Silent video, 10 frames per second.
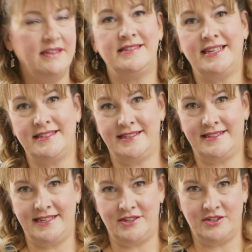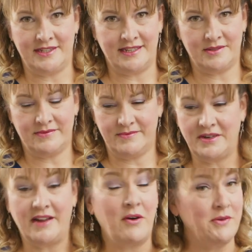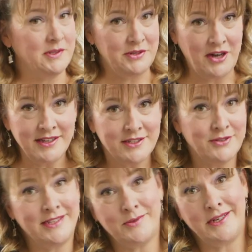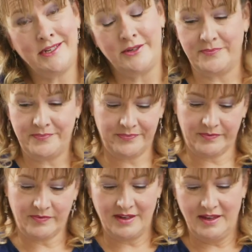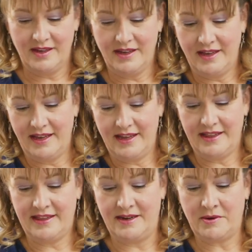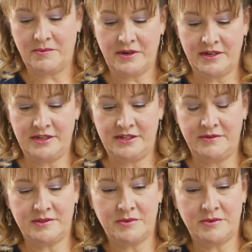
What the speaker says: Sets the stitches. That's what I've always been taught, so that's what I do. Then what we're going to do is